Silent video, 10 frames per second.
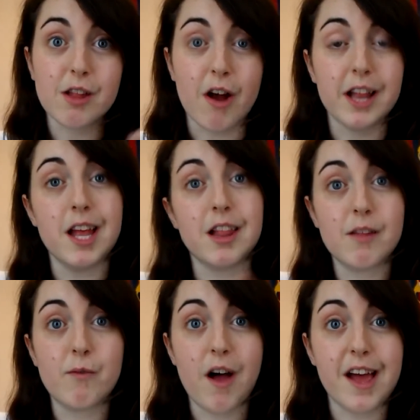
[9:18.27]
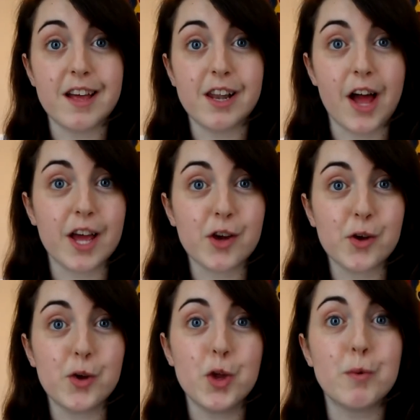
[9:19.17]
to identify like
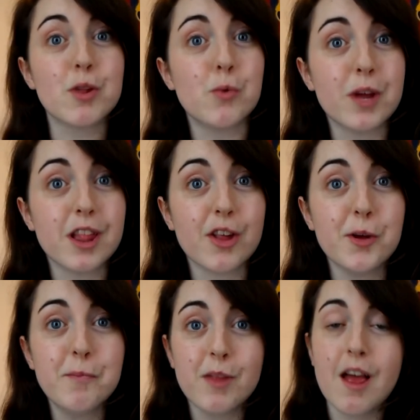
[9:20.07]
who you were talking to.